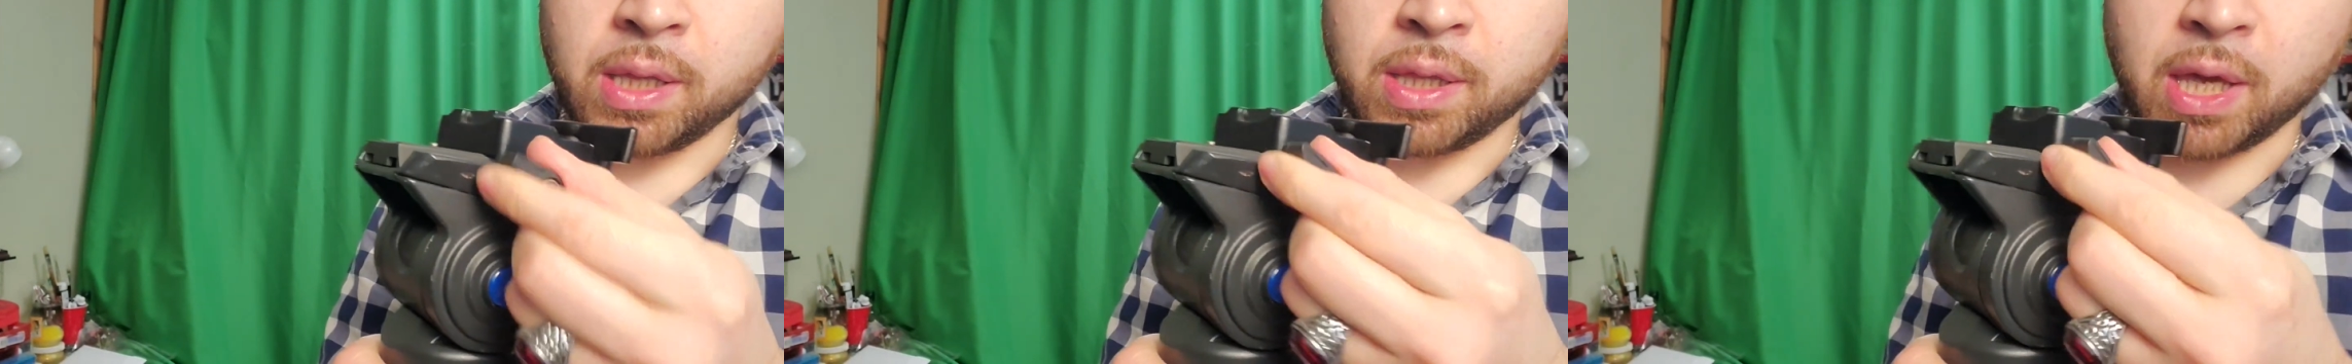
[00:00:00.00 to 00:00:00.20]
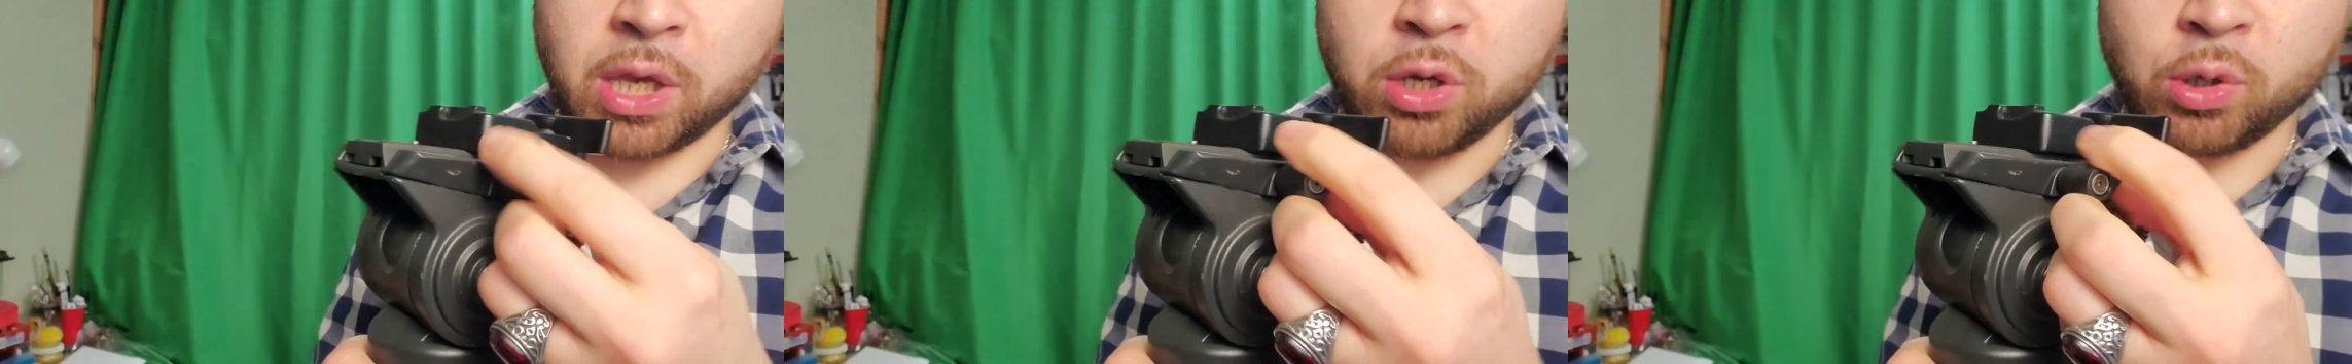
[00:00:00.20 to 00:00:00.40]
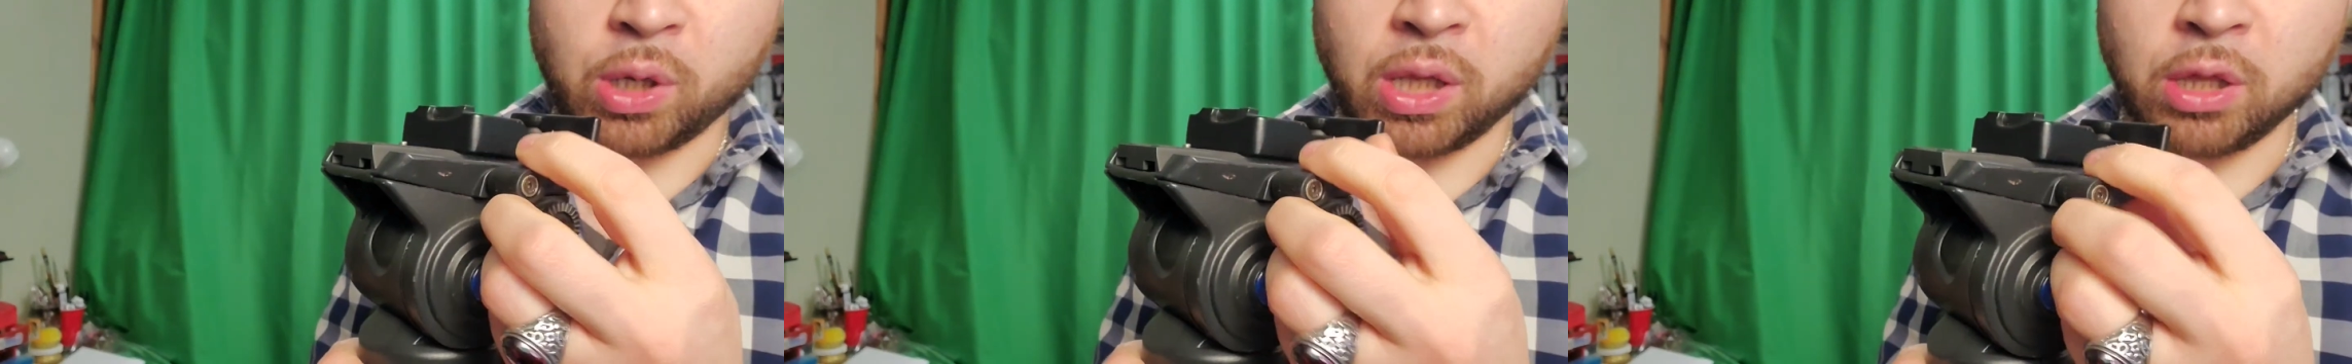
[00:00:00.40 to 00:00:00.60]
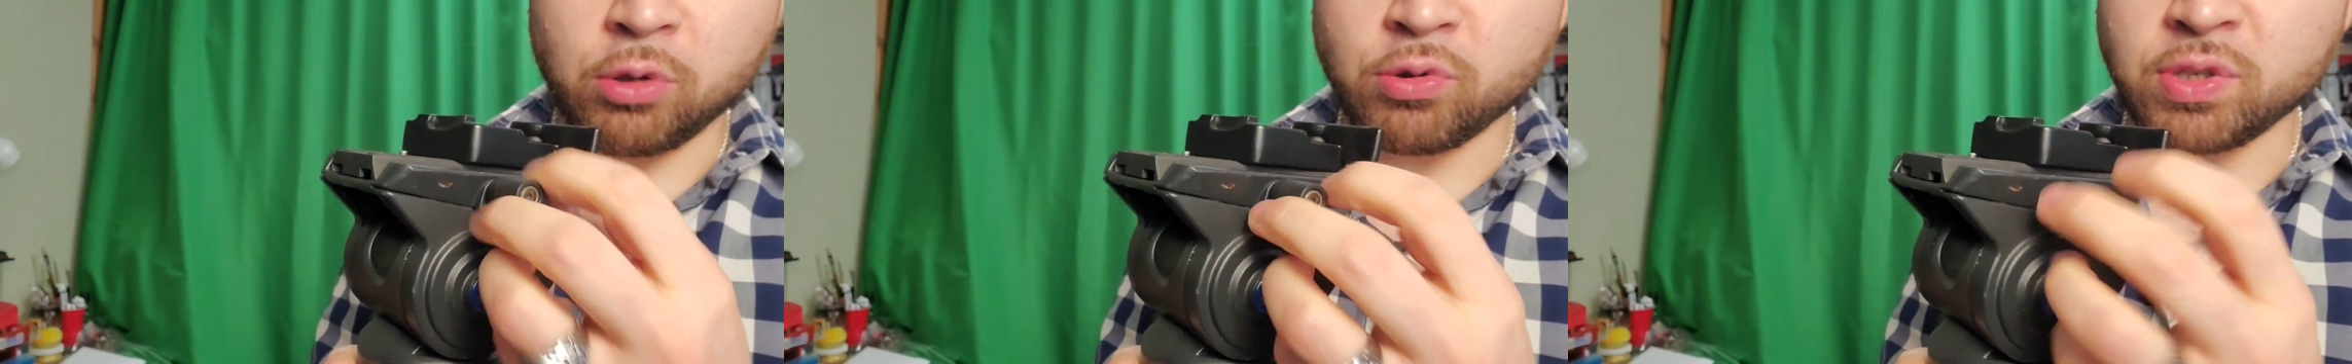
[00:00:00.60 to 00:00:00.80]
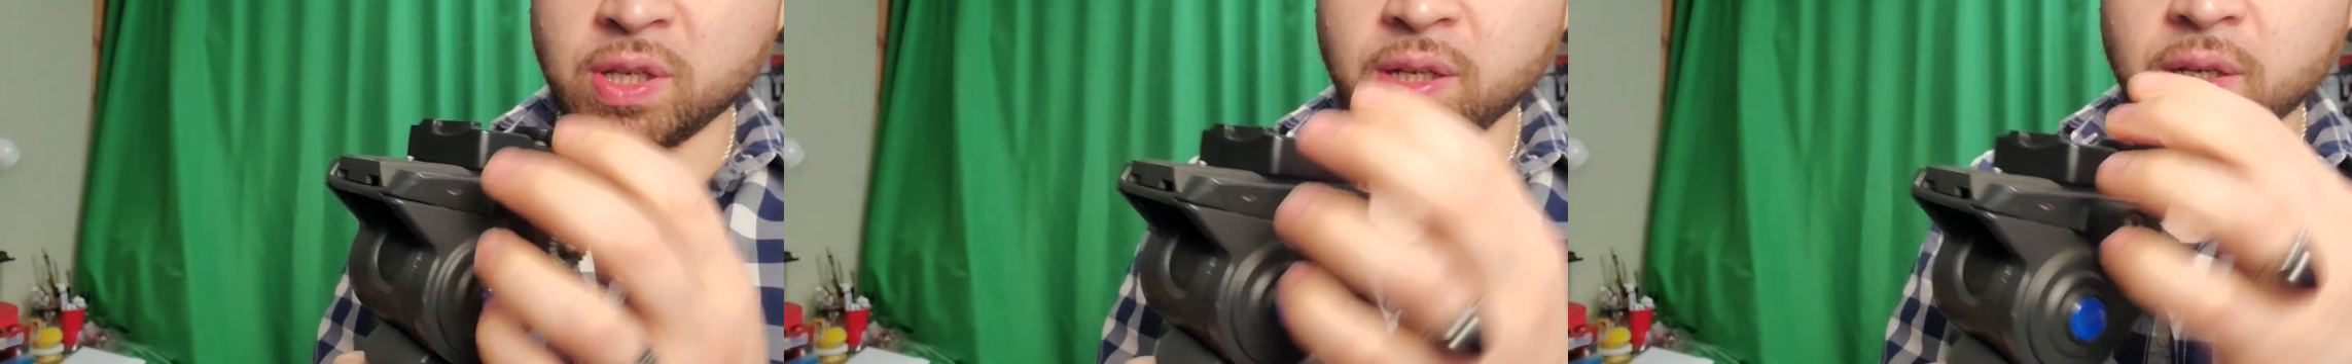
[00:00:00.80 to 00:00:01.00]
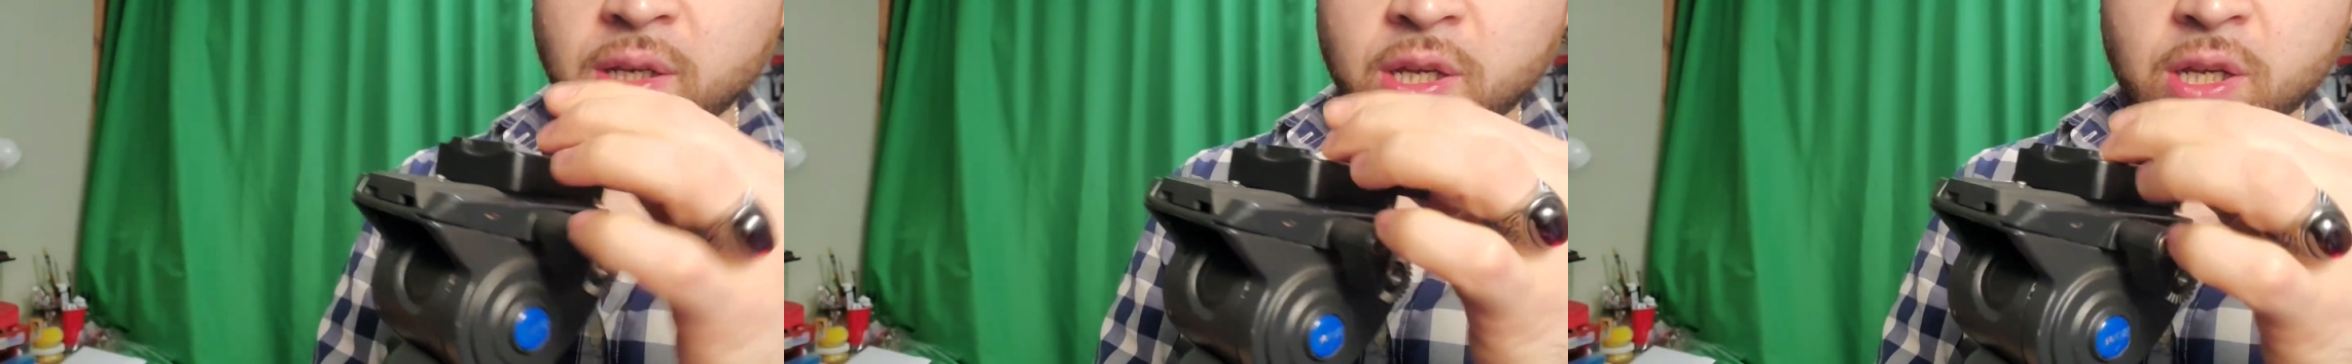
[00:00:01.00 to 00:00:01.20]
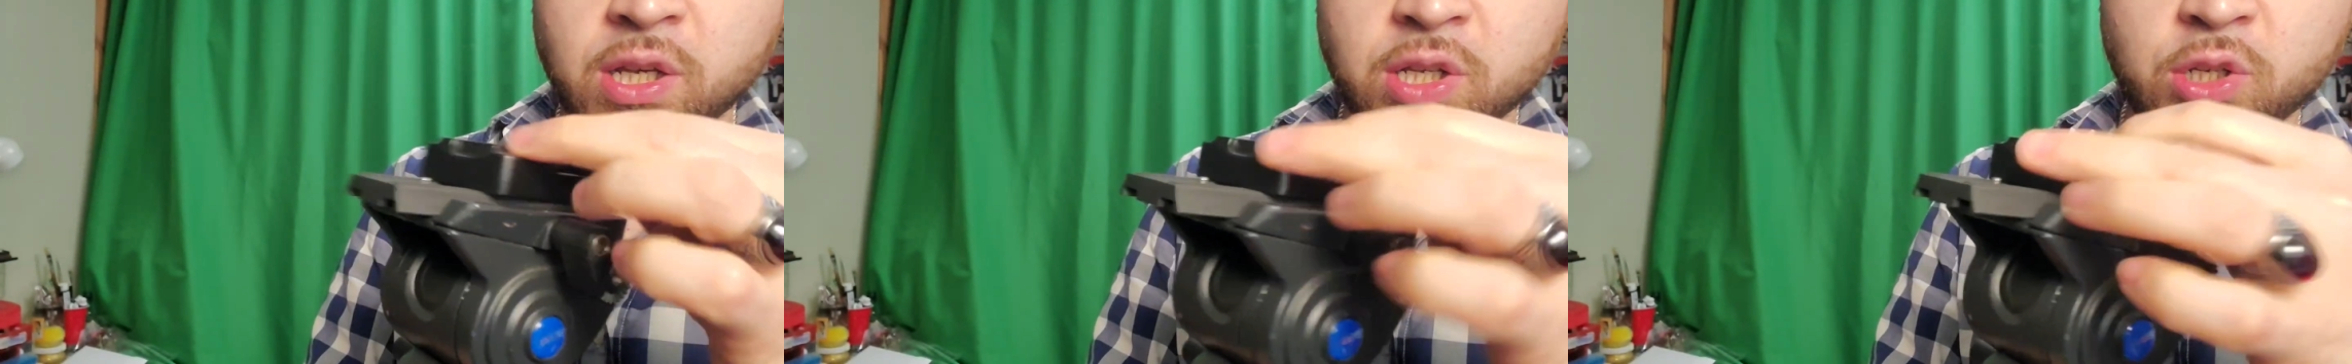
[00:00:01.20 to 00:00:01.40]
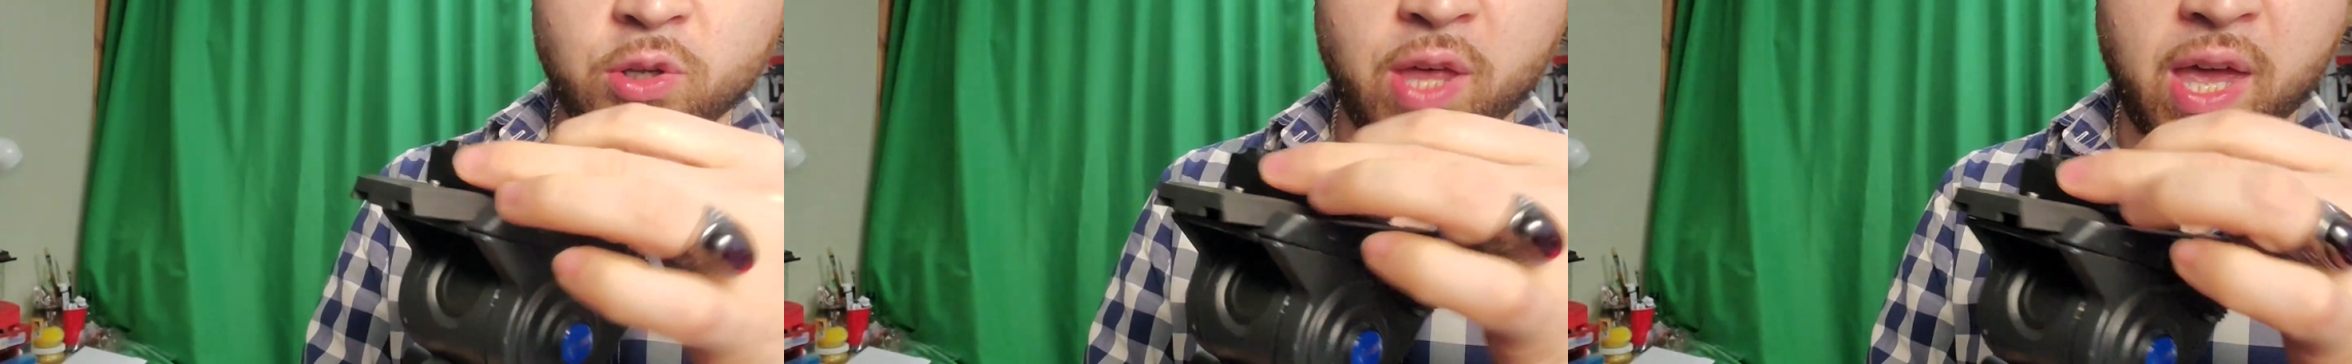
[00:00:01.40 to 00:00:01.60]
that you can loosen so